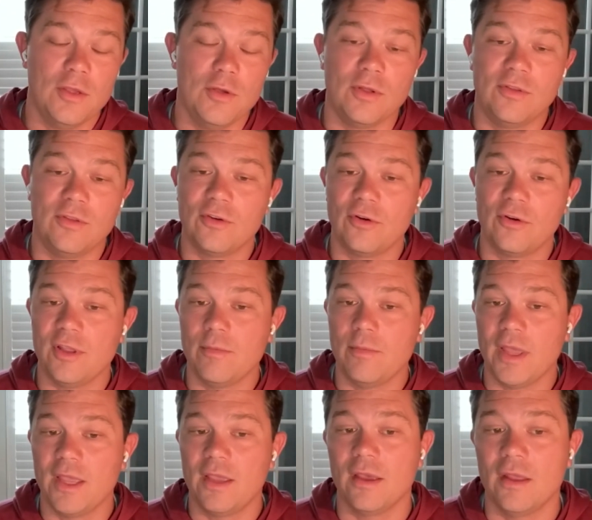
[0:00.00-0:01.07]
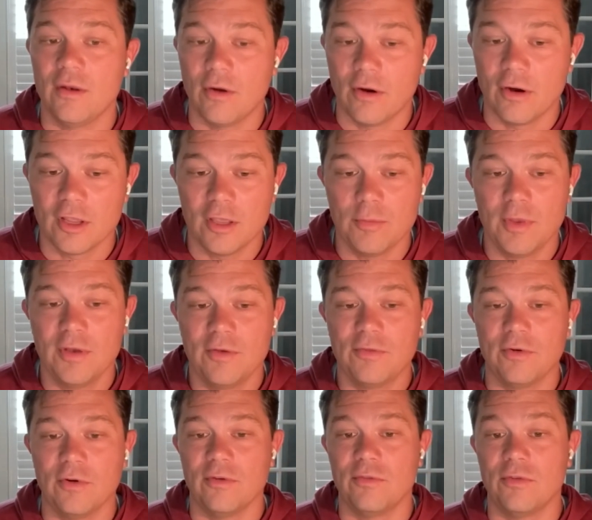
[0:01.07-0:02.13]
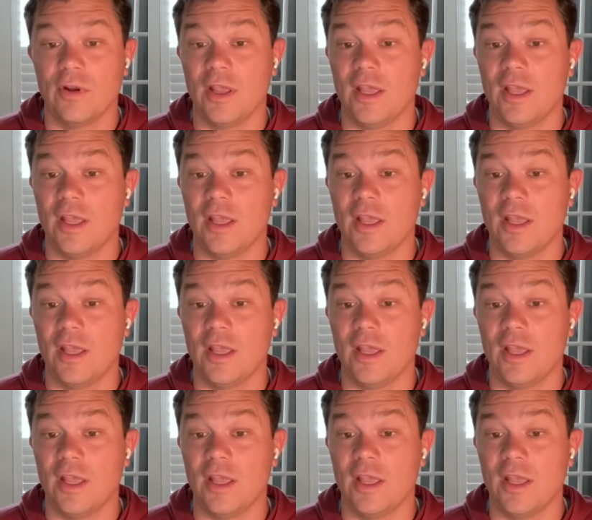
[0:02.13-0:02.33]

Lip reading: You can certainly make an argument for